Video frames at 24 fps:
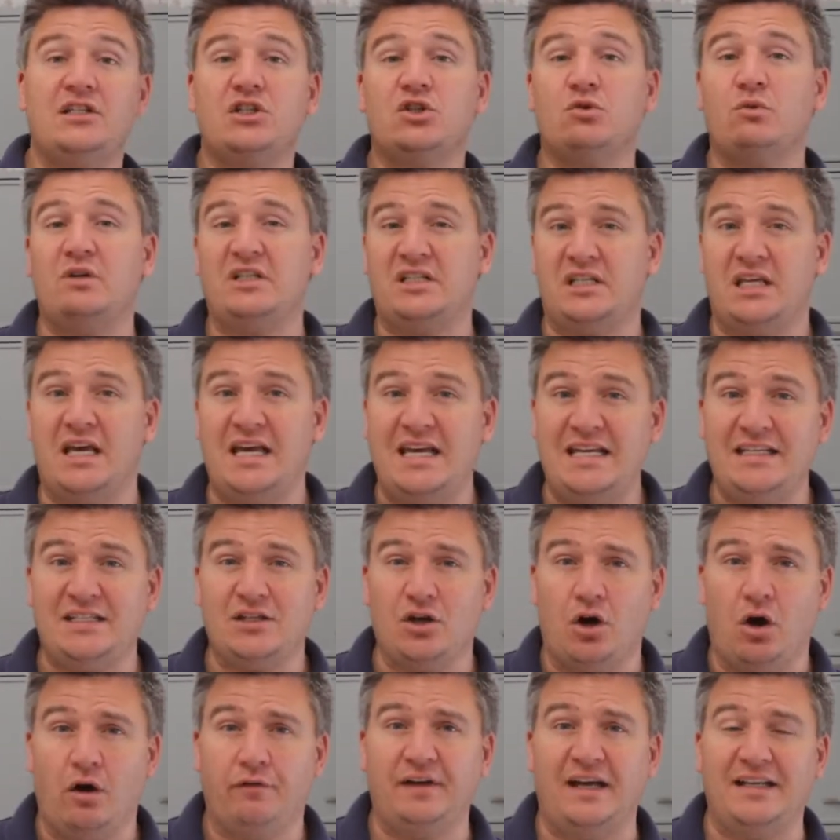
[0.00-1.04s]
switch the
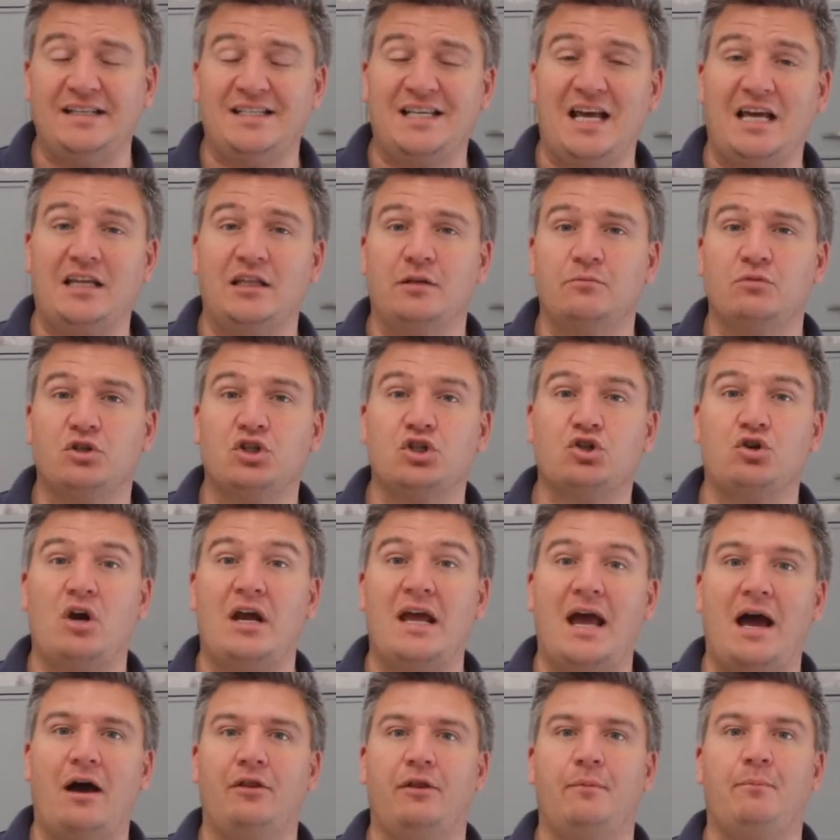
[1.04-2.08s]
heat off and take them
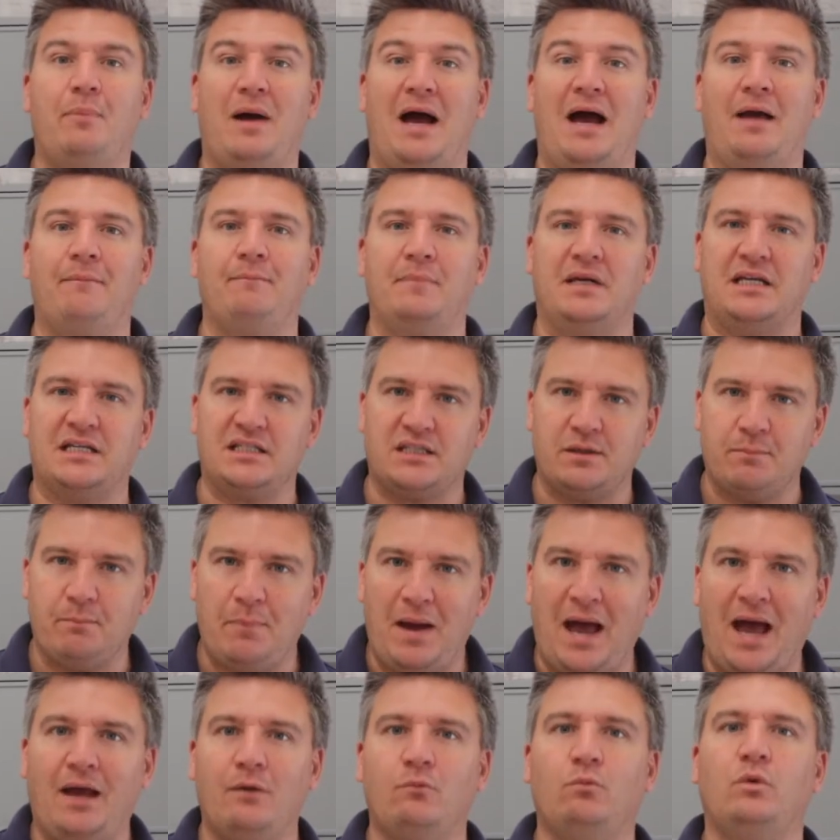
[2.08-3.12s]
straight out of the pan because the
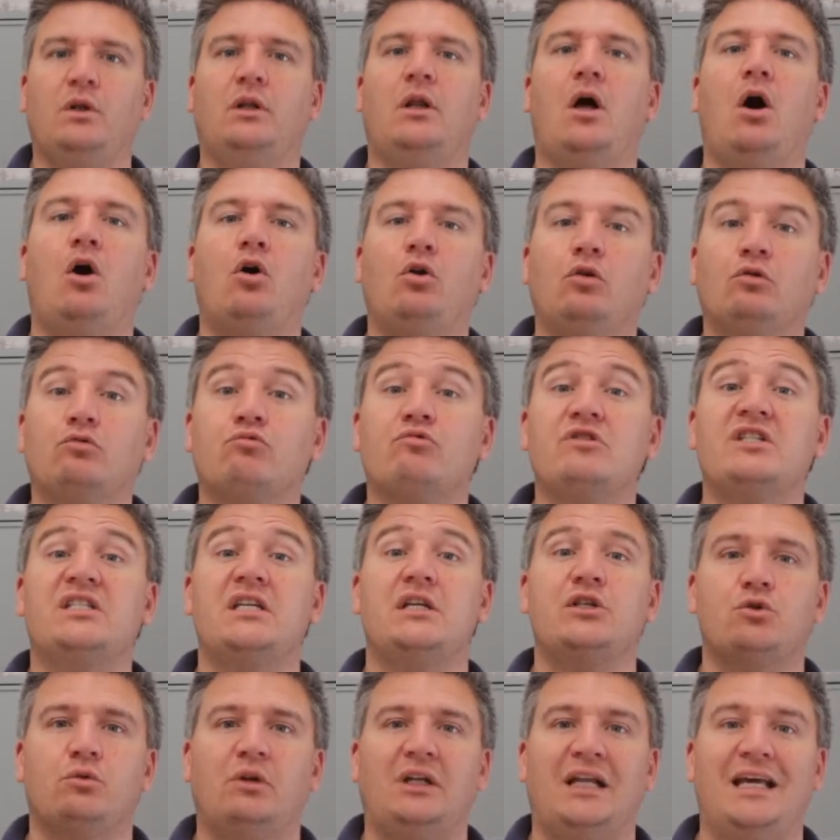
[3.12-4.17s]
pan will hold
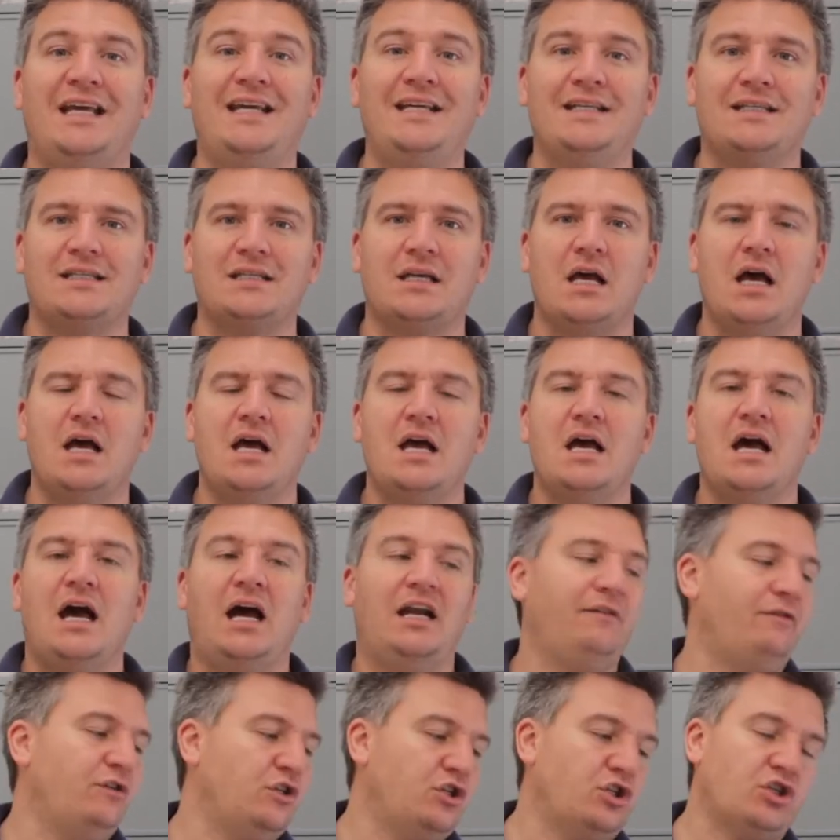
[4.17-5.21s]
residual heat.
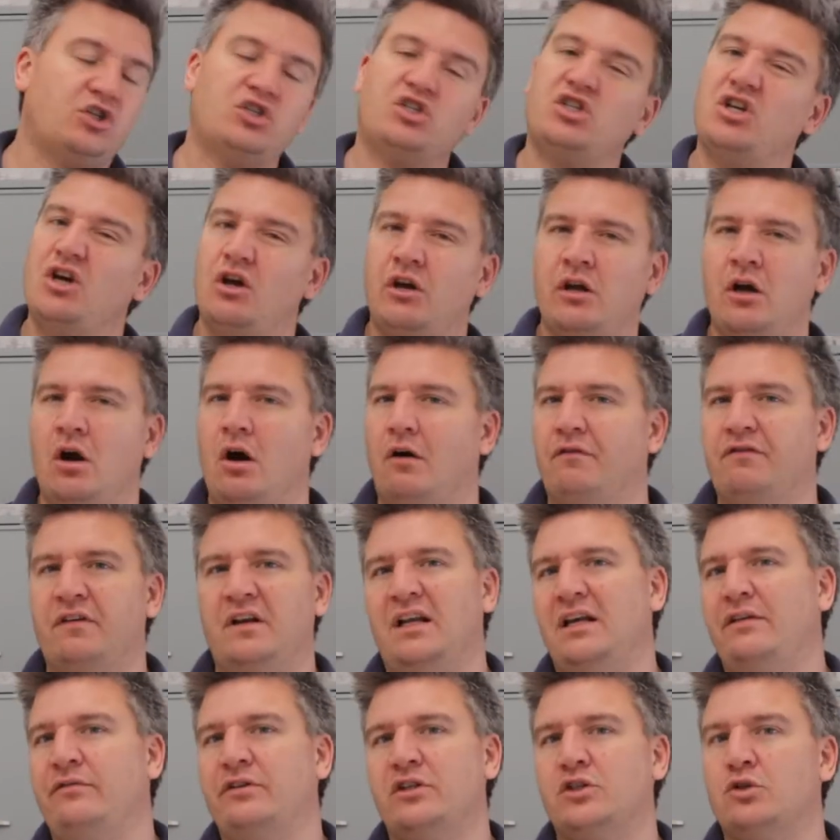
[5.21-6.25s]
And if you just turn it off
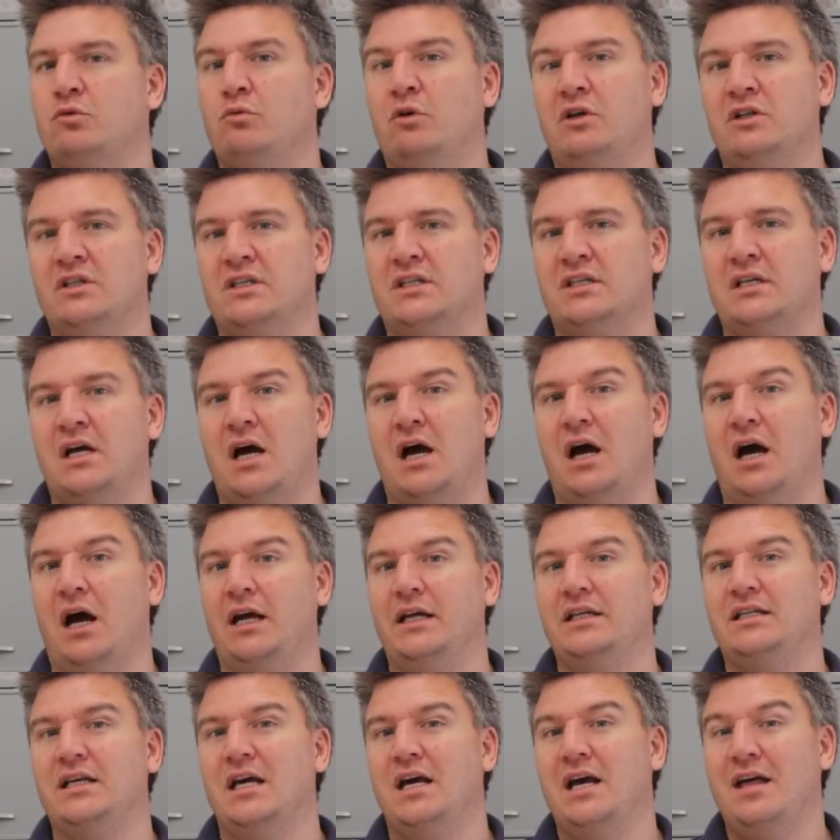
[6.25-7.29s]
and leave it to one
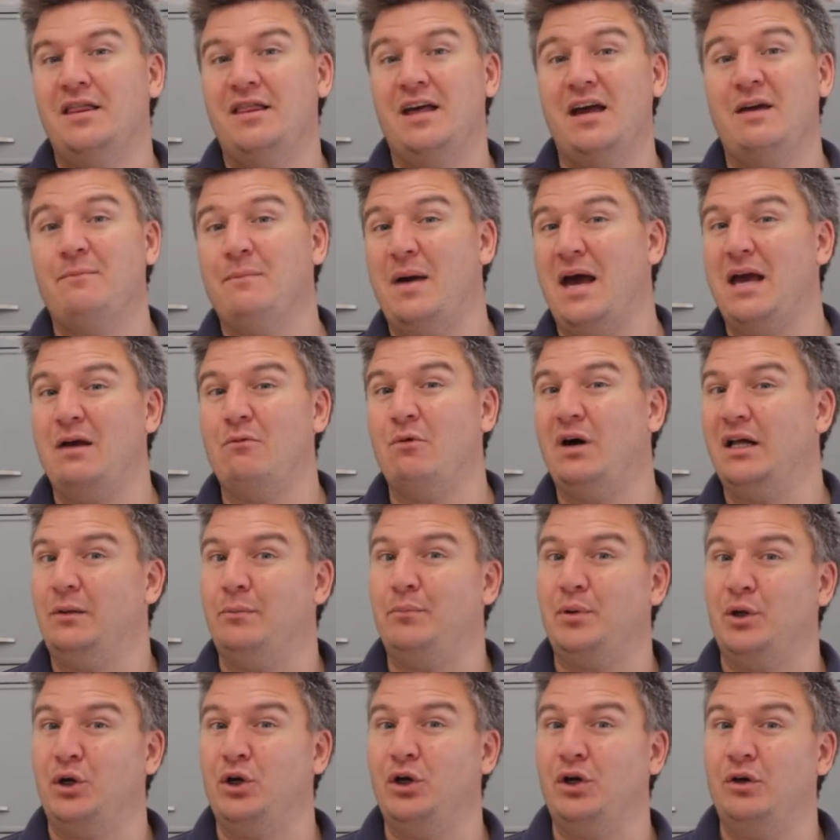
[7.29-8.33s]
side, they may well
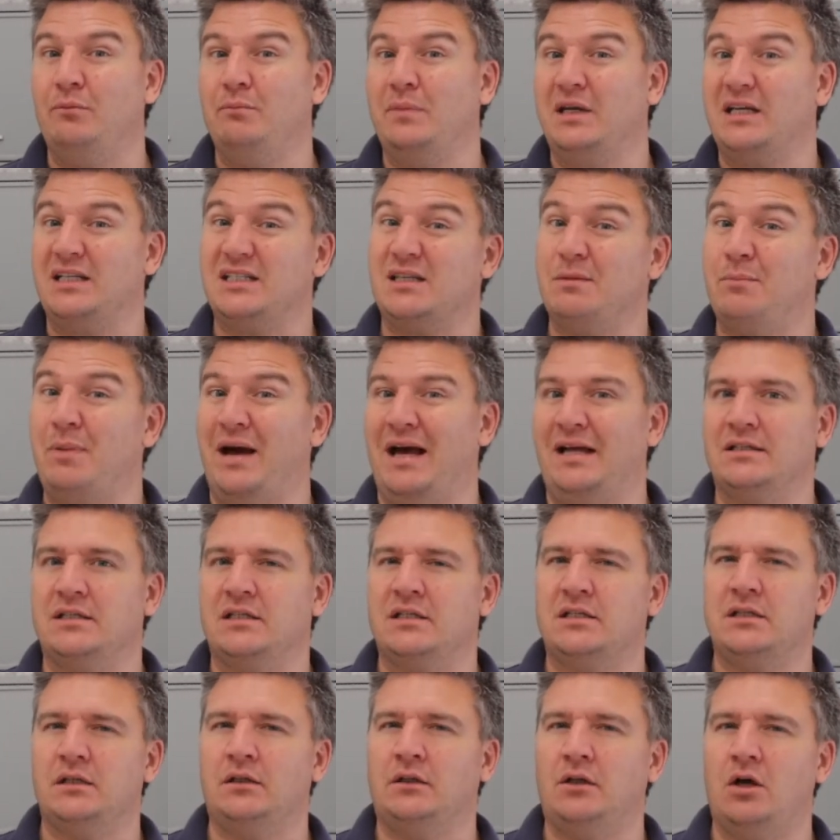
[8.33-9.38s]
burn because the
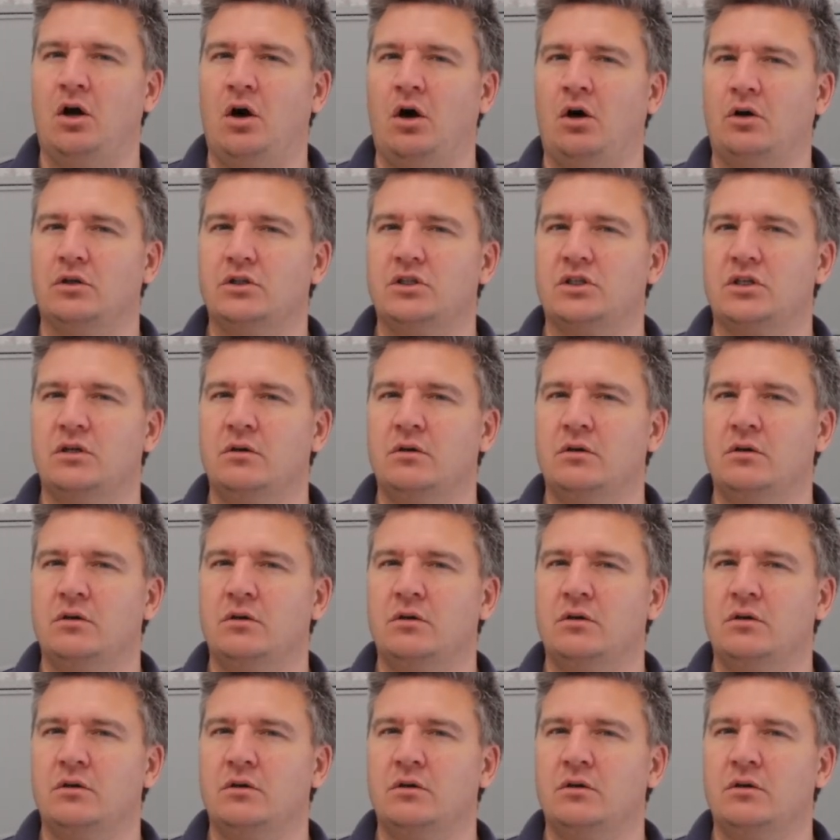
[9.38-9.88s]
pan's still hot.